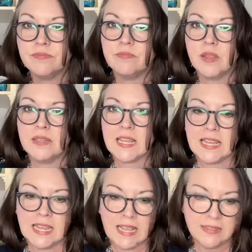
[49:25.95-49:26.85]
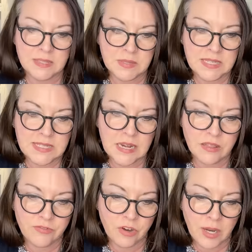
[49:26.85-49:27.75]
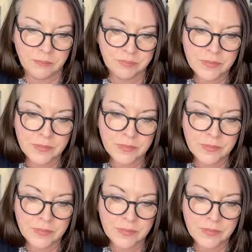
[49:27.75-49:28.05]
me taking some of these out of the frame.